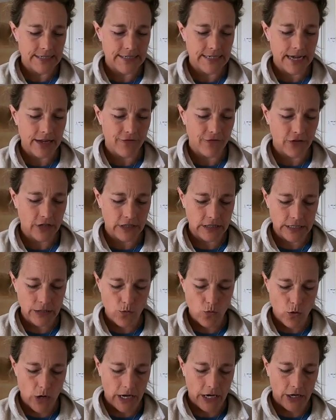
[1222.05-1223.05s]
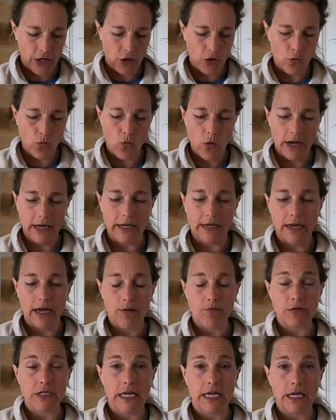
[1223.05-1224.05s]
definitely wear when
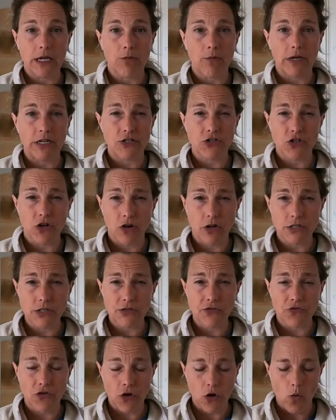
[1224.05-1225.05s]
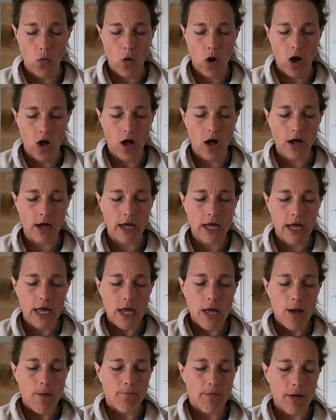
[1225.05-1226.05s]
I'm taking my dogs for a walk,
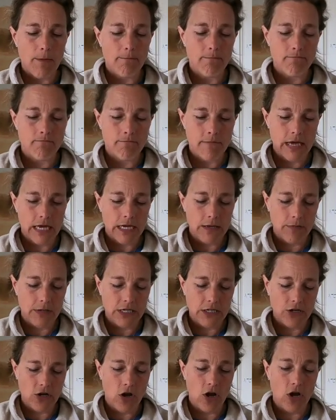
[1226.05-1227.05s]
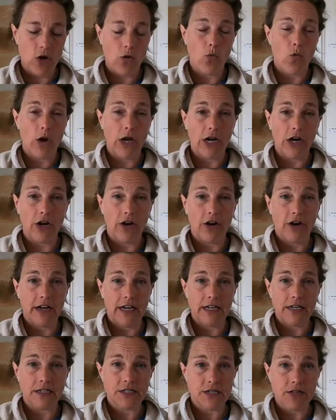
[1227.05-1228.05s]
but maybe not wear
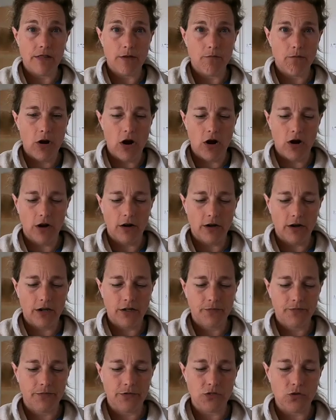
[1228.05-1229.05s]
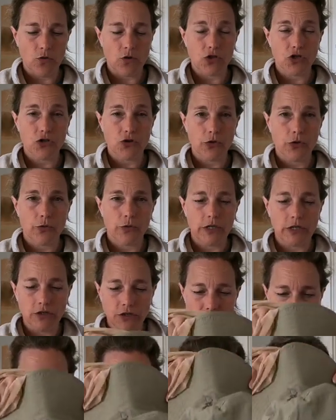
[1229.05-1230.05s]
into the park. So I'll show you what it
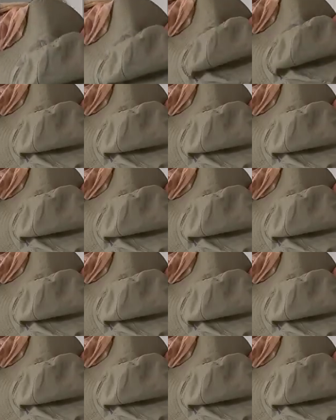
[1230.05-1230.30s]
looks like.